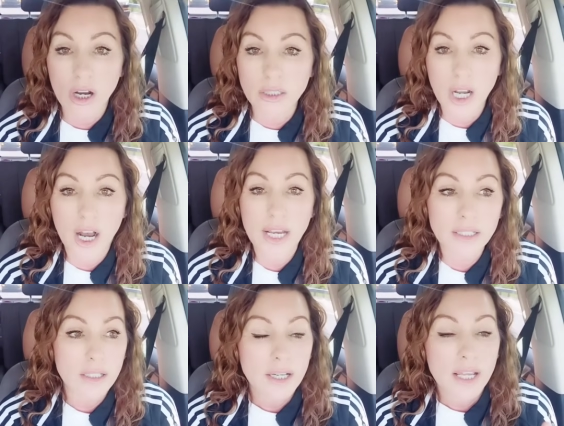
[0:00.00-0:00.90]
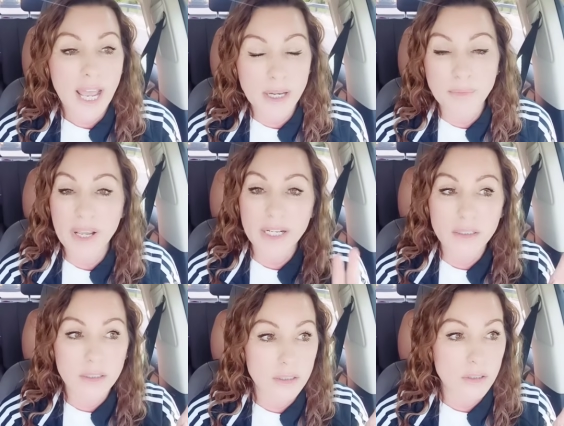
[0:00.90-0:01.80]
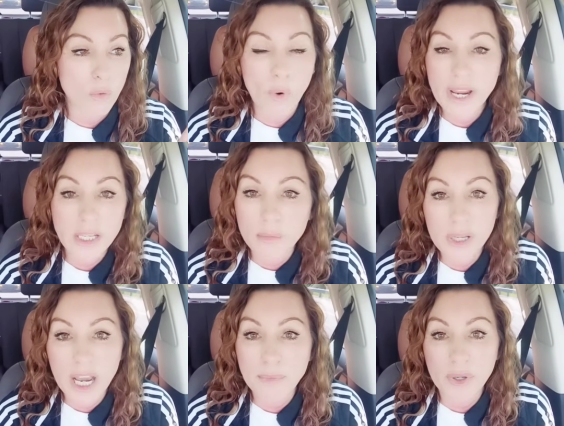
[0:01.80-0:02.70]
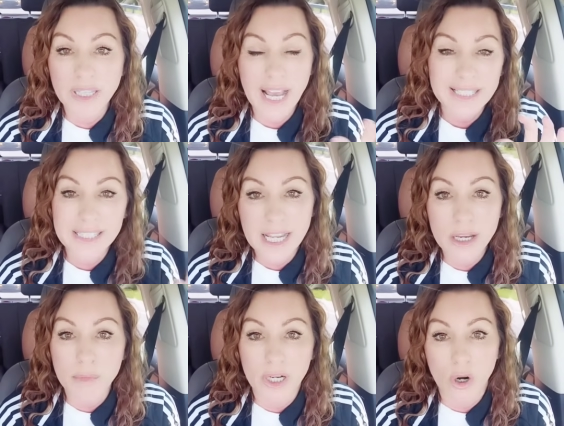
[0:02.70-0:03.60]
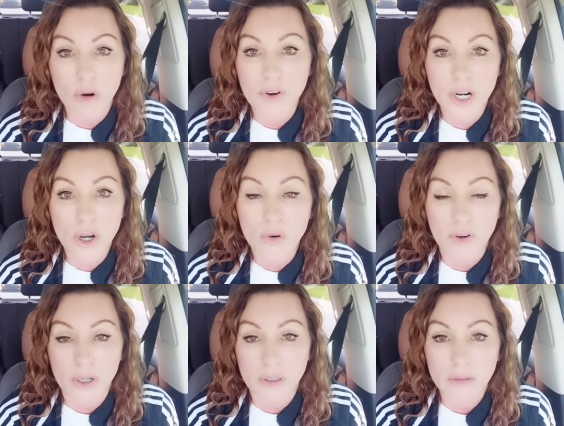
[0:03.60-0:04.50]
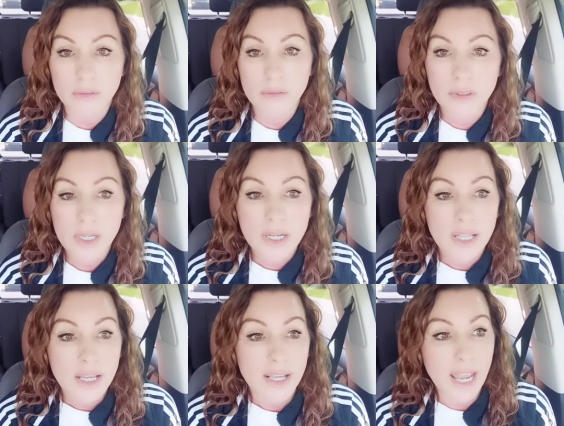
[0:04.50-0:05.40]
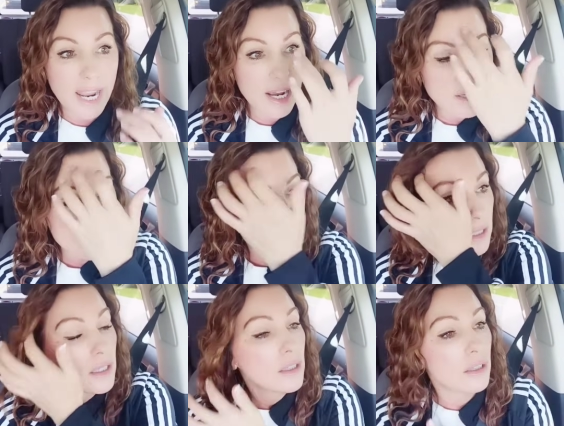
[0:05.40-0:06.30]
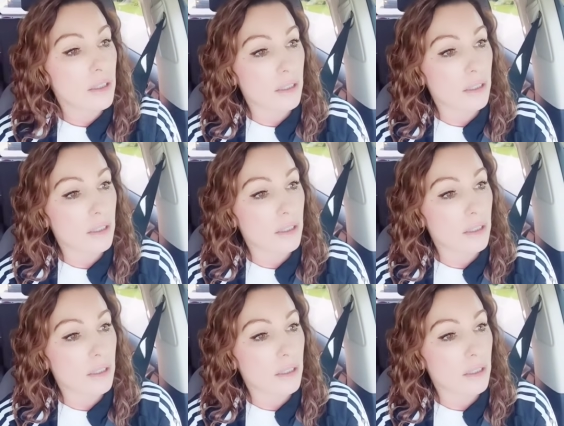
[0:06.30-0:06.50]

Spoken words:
night long, God had been waking me up with that statement over and over. And